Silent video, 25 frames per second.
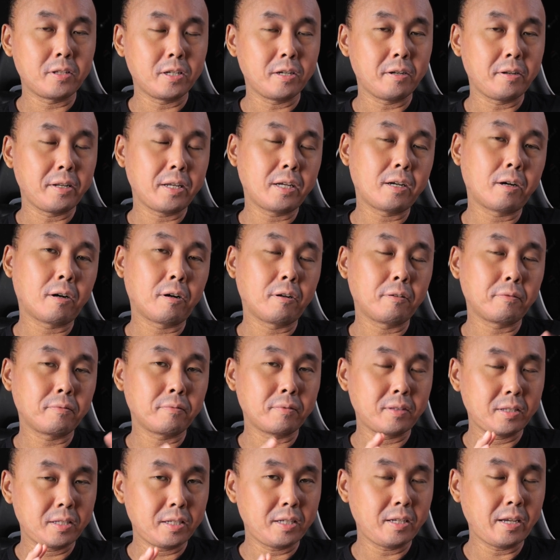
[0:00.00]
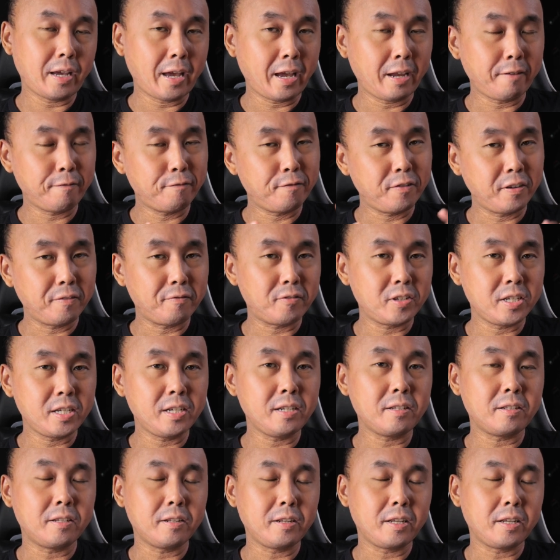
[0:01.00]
the Nikon D850,